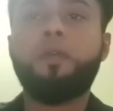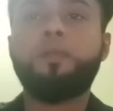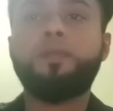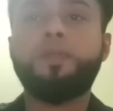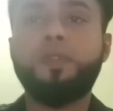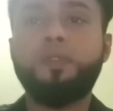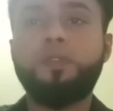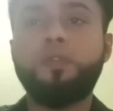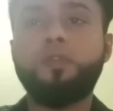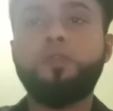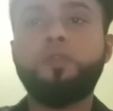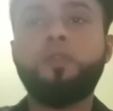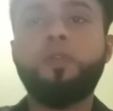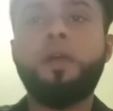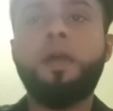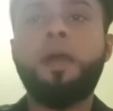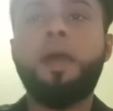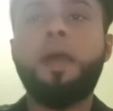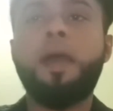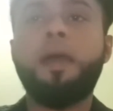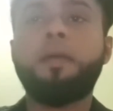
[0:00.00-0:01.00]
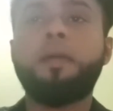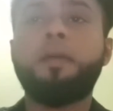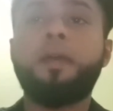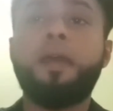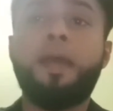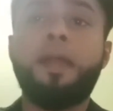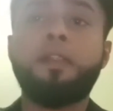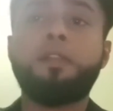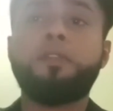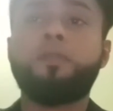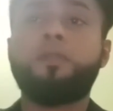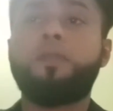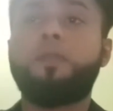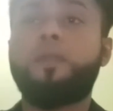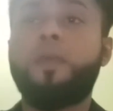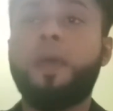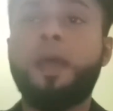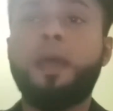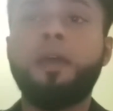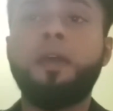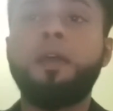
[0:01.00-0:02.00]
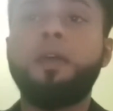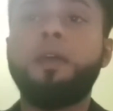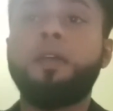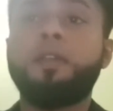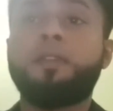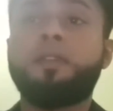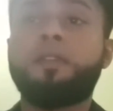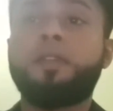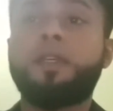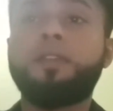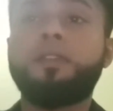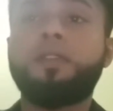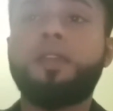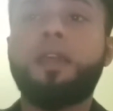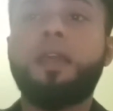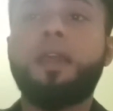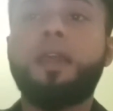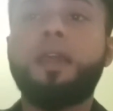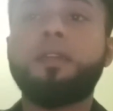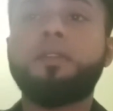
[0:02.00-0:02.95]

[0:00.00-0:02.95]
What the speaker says: tissue elsewhere, such as